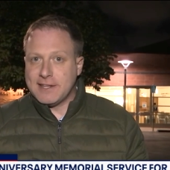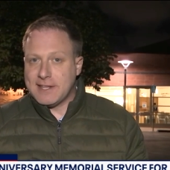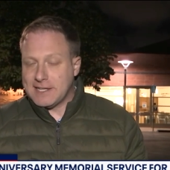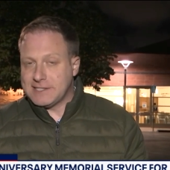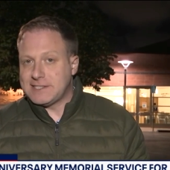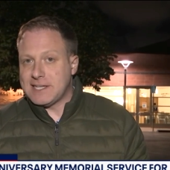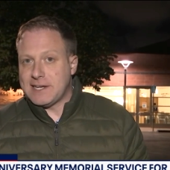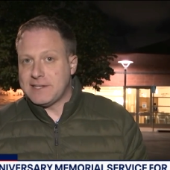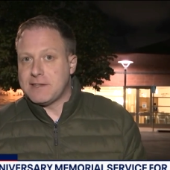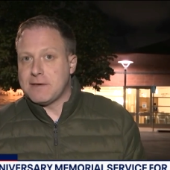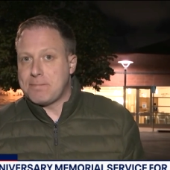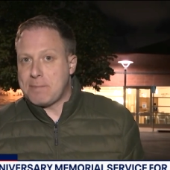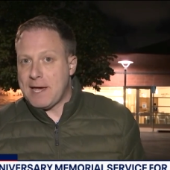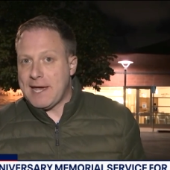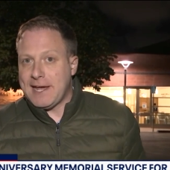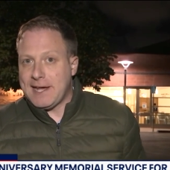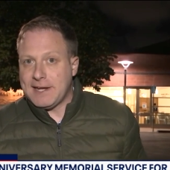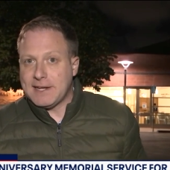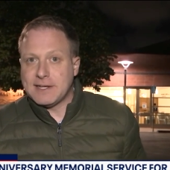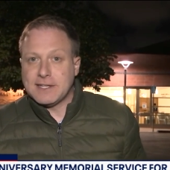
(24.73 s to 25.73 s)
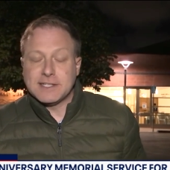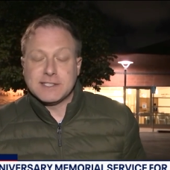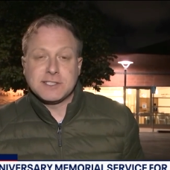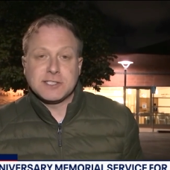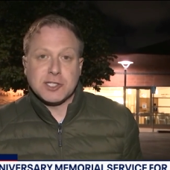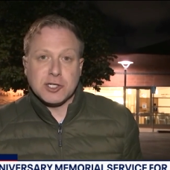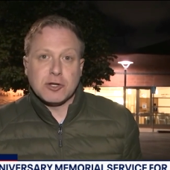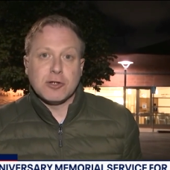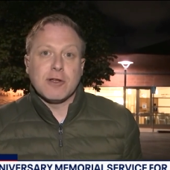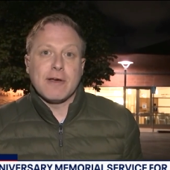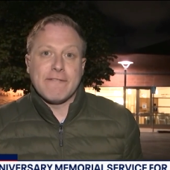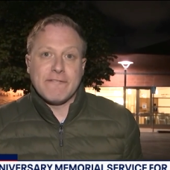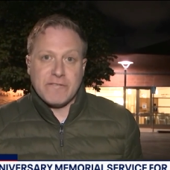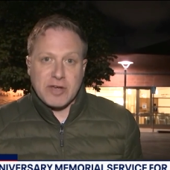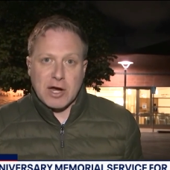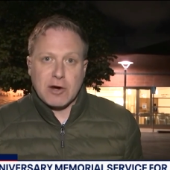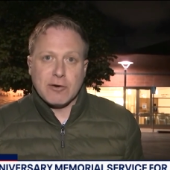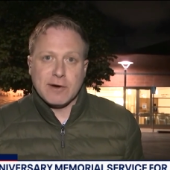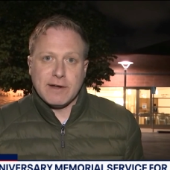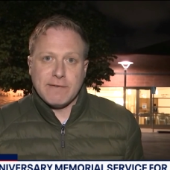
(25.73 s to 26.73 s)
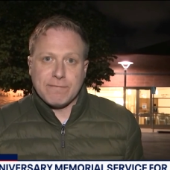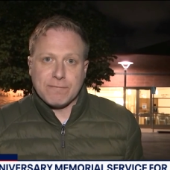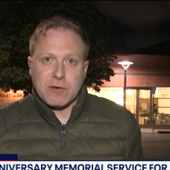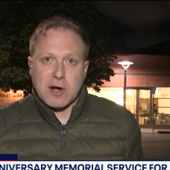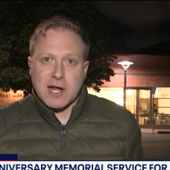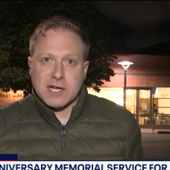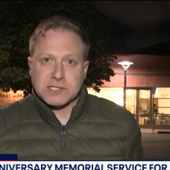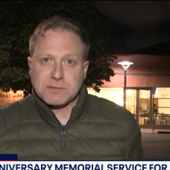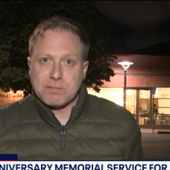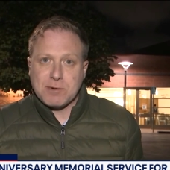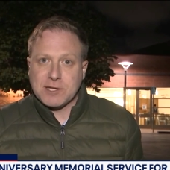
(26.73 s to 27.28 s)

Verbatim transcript: They say the pain is still very fresh,